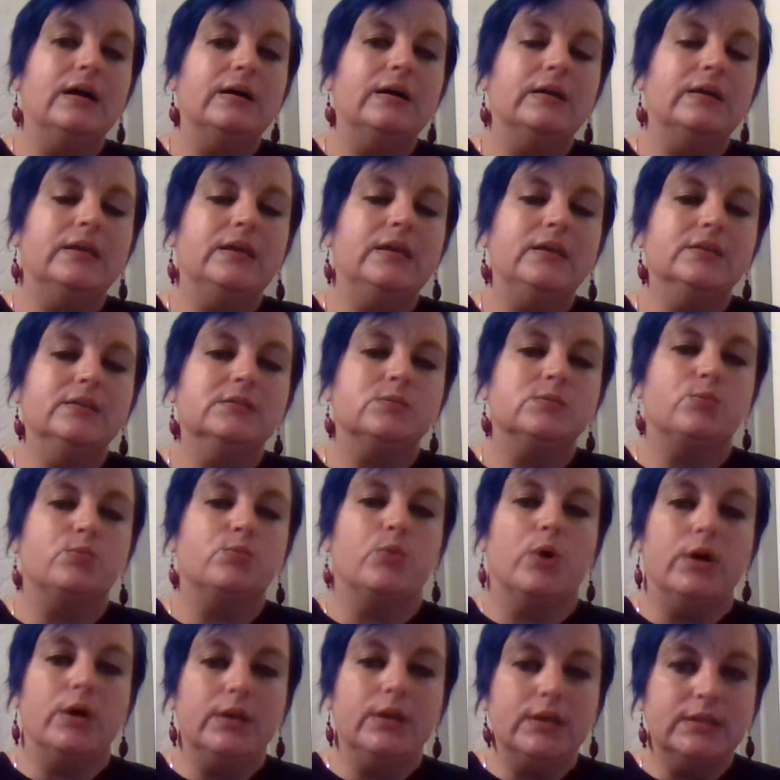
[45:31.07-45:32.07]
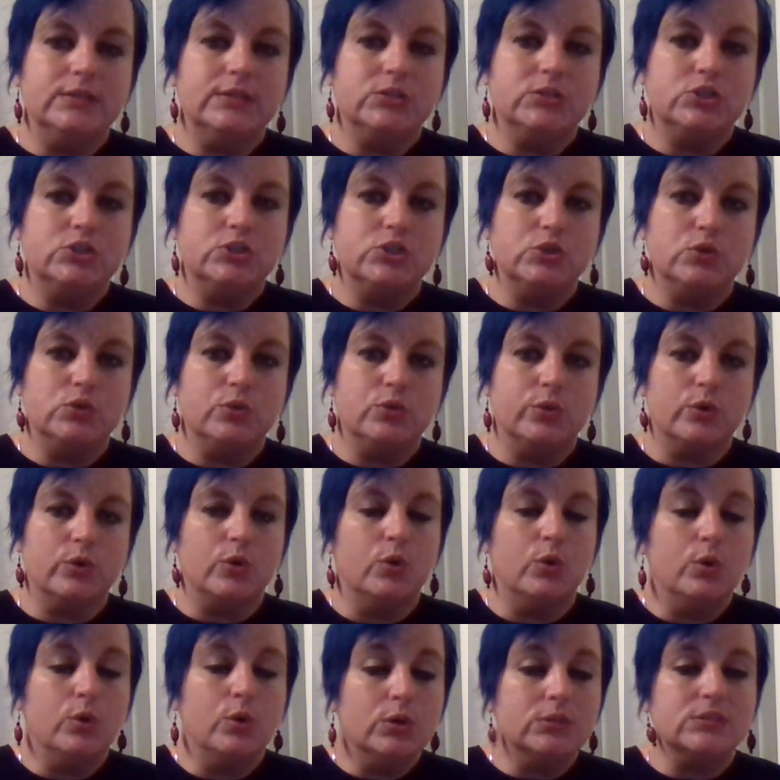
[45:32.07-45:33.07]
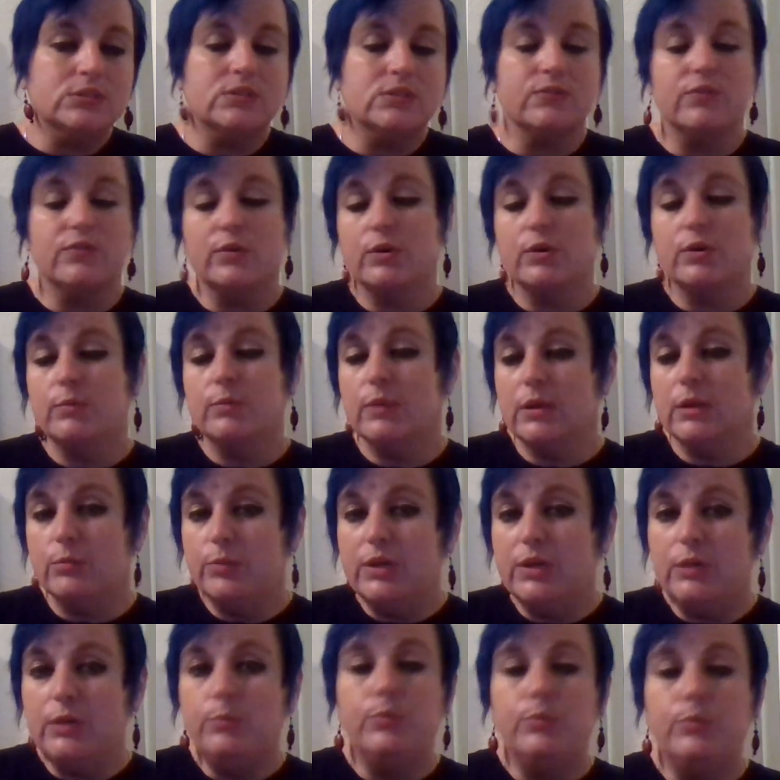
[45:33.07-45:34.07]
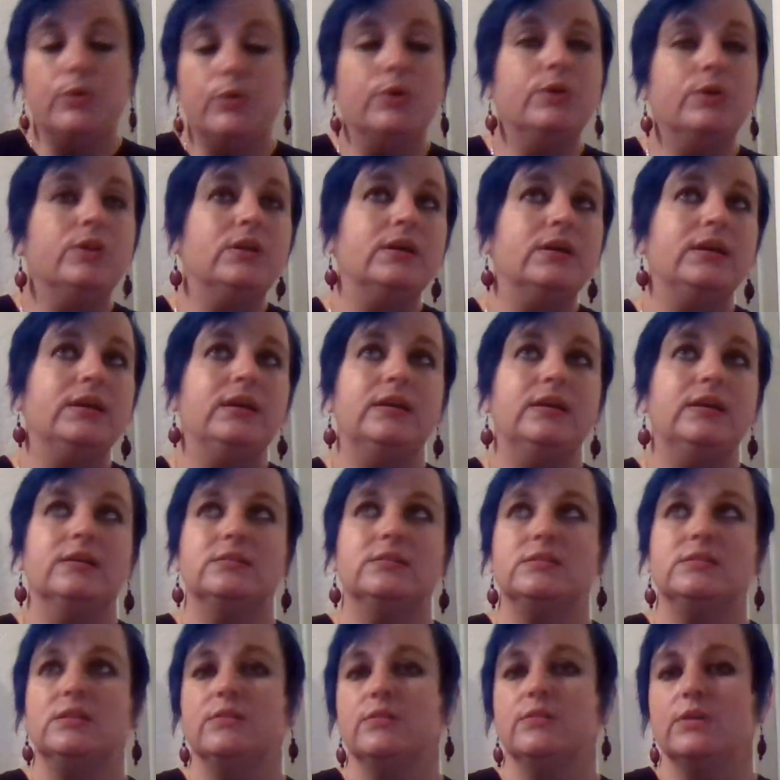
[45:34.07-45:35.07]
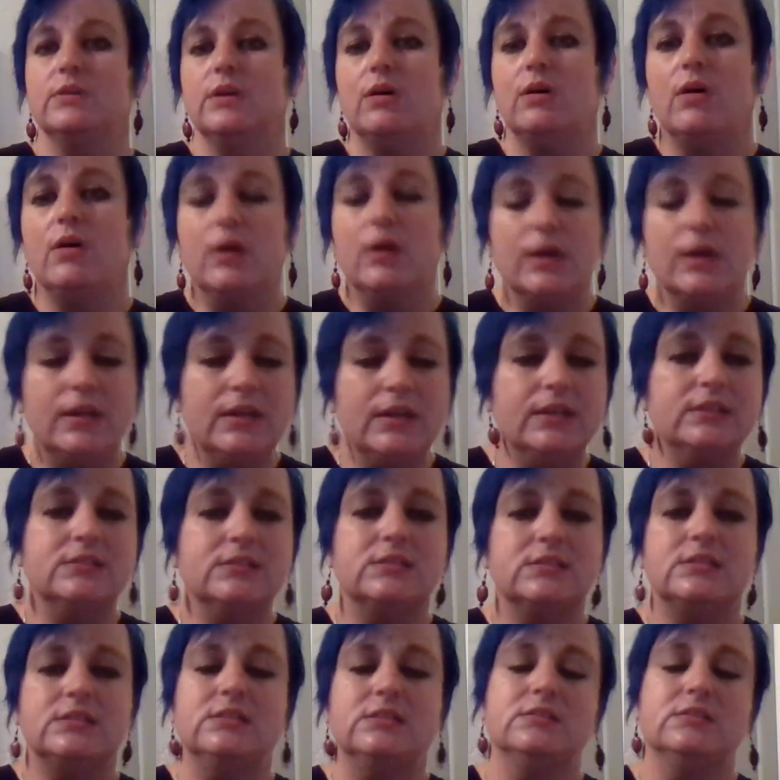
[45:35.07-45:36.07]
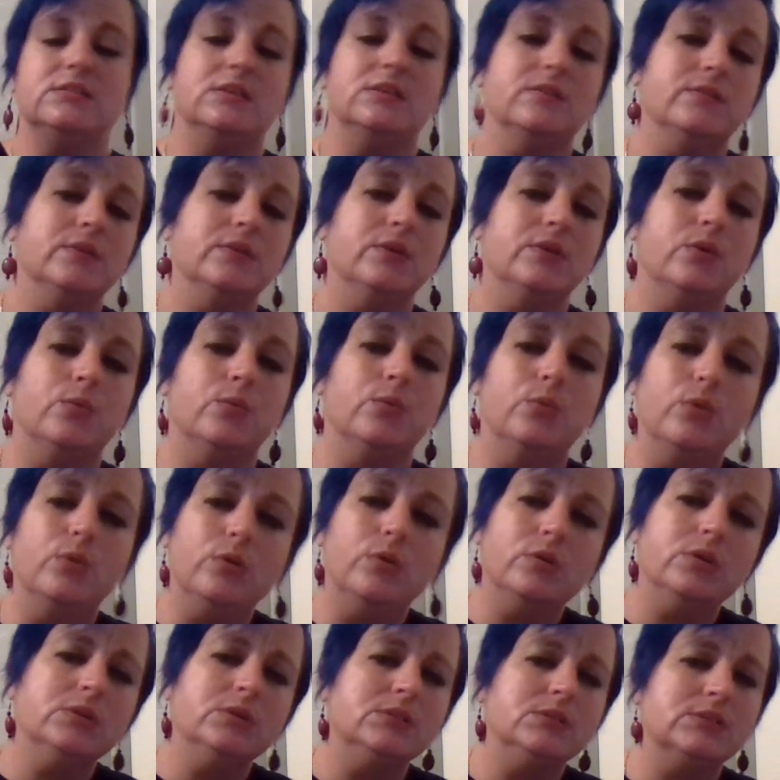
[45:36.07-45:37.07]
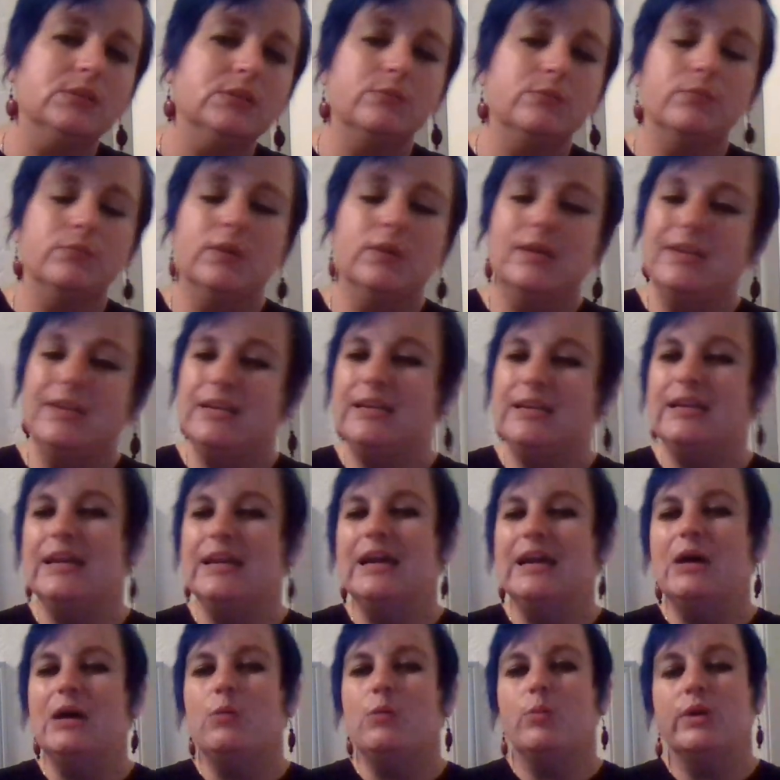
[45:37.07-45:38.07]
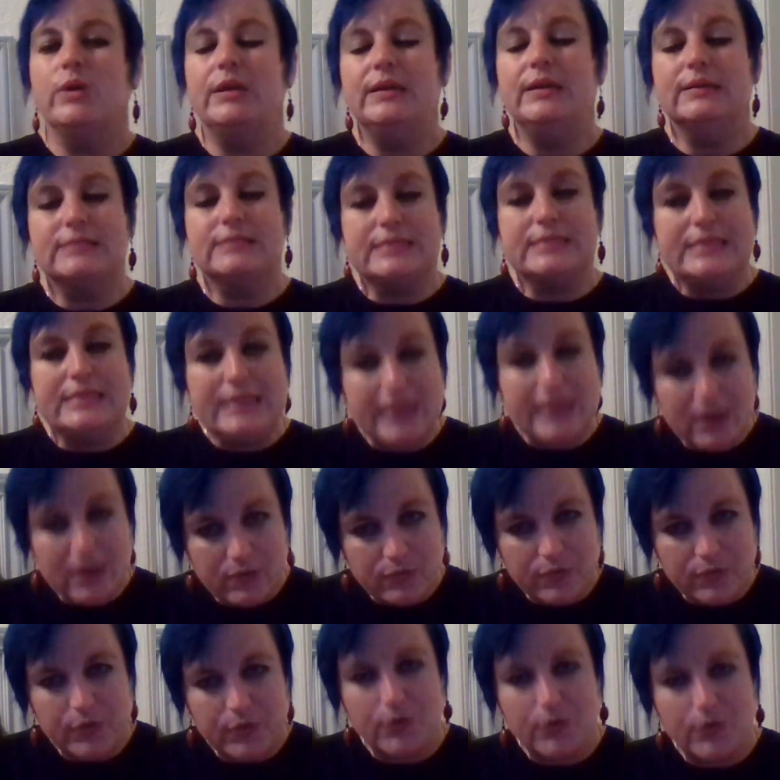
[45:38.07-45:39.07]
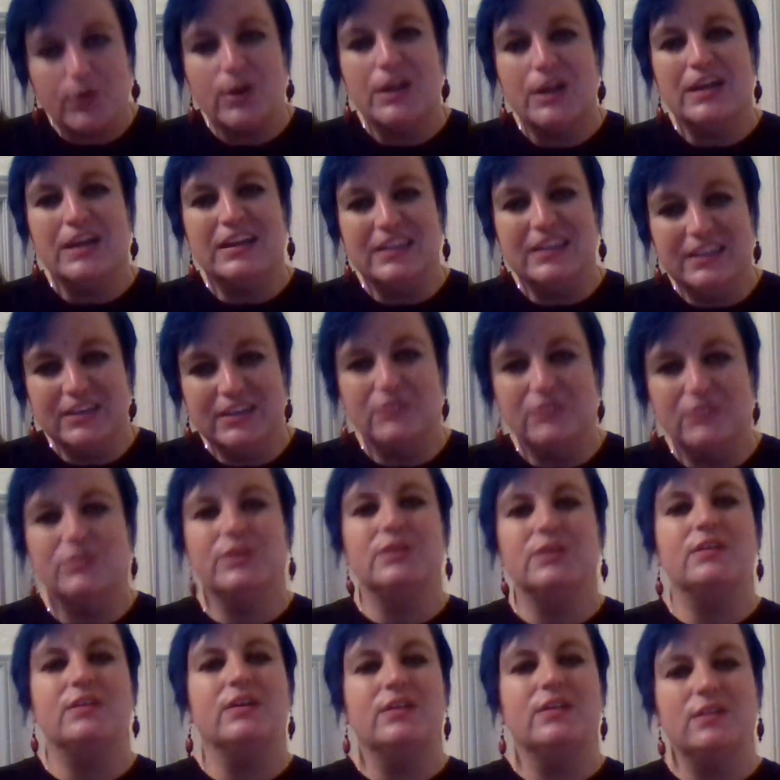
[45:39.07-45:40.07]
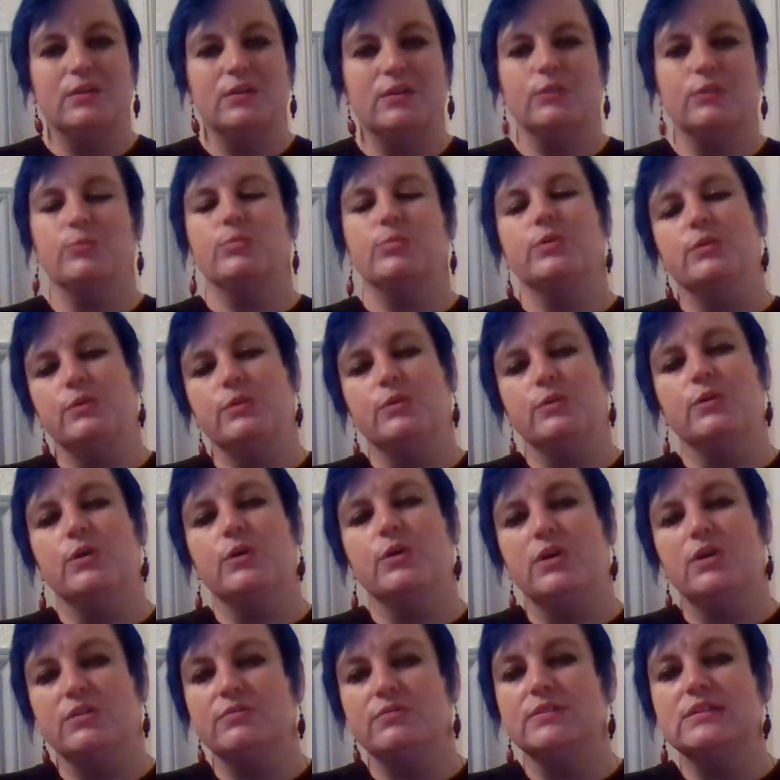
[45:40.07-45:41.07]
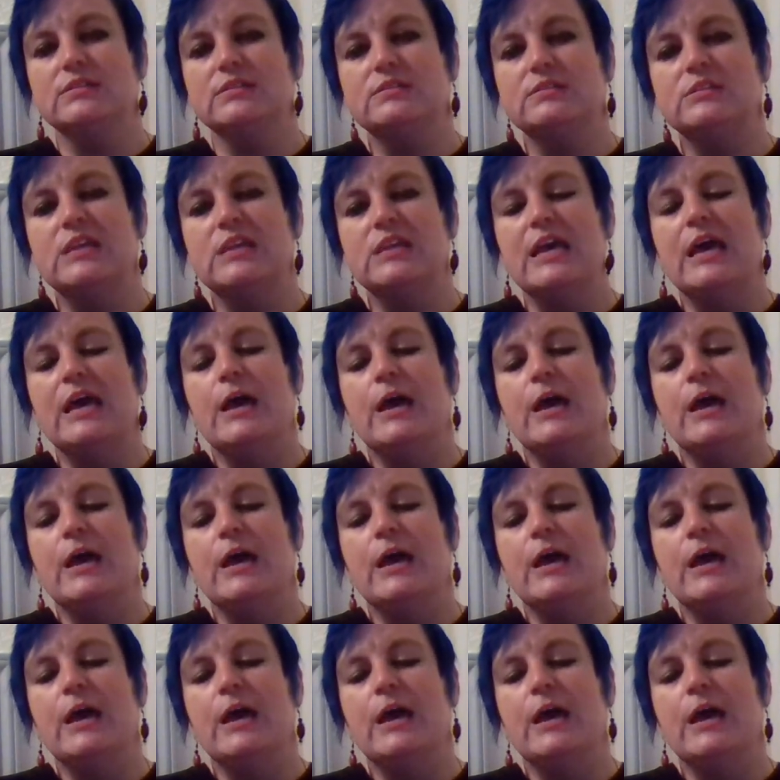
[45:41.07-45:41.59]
He is brought into the courts of very many people. He is given audience. He is given awards and money, but he is never given another political office.